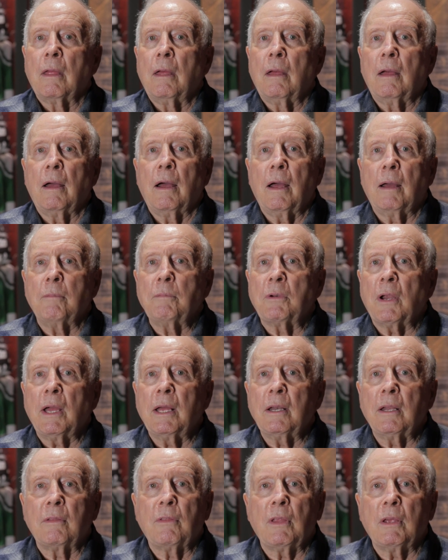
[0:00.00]
I'm
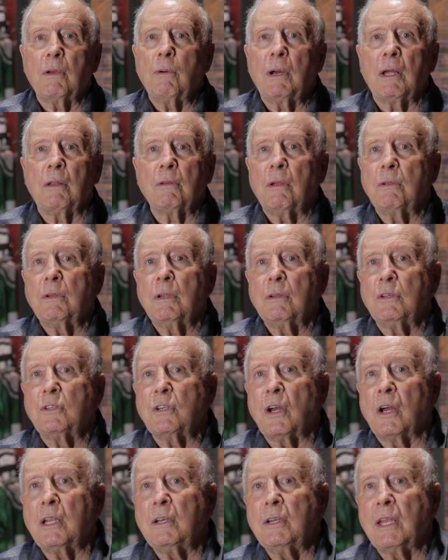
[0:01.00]
trying to say, well,
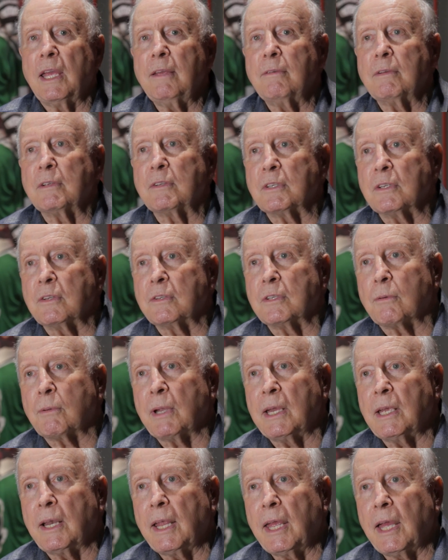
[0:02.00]
John Davis is a
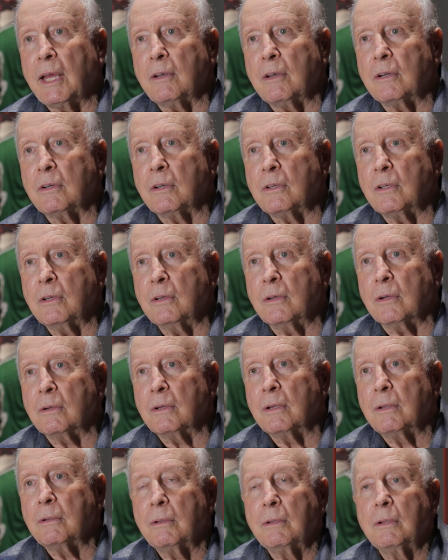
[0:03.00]
right-hander too.
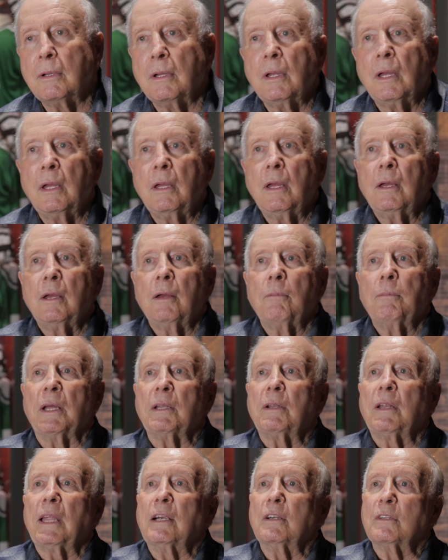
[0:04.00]

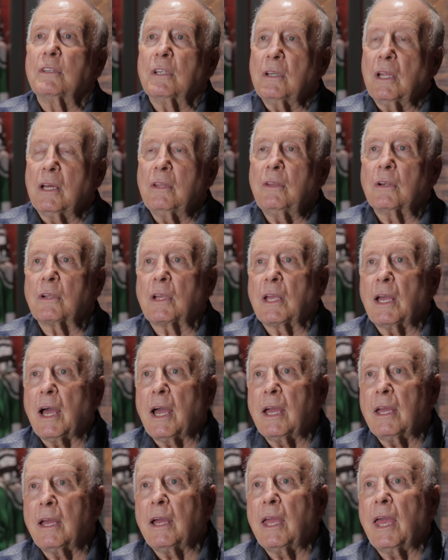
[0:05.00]
But there's another
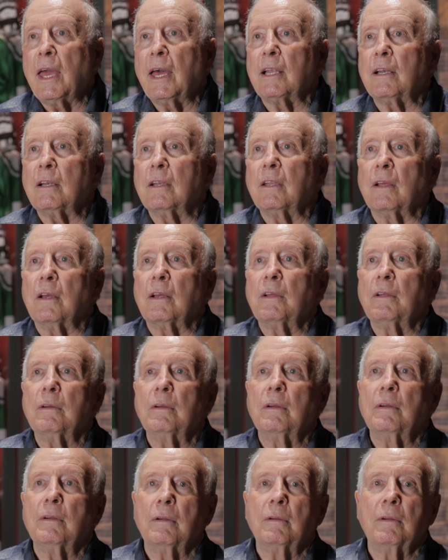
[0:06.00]
guy I had to
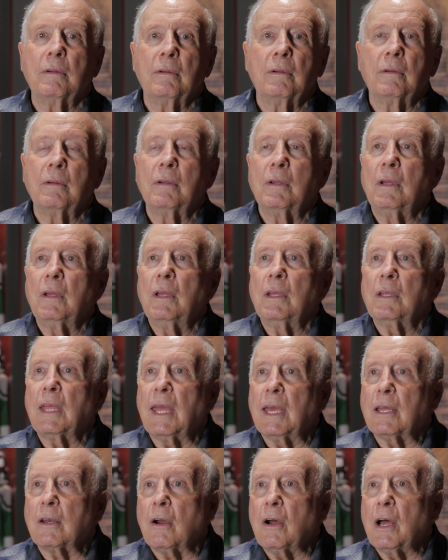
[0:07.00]

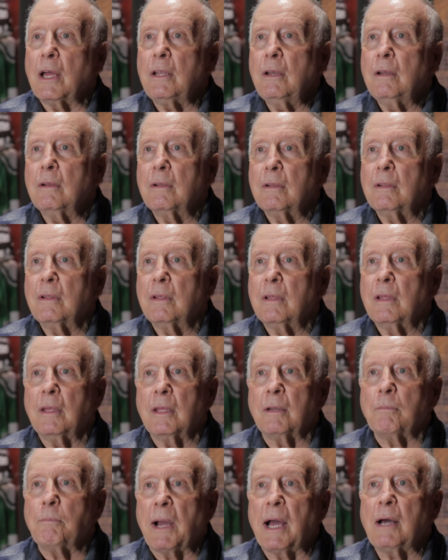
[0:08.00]
get on
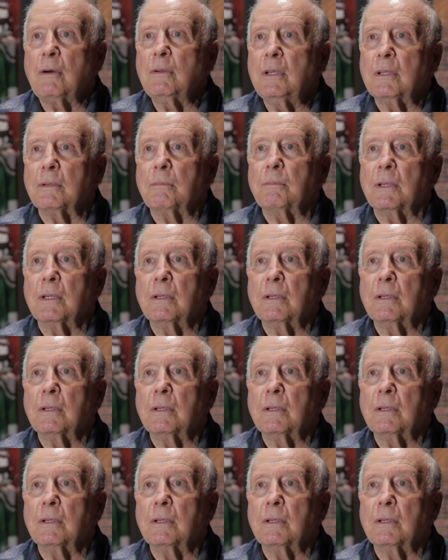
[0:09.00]
and pound him,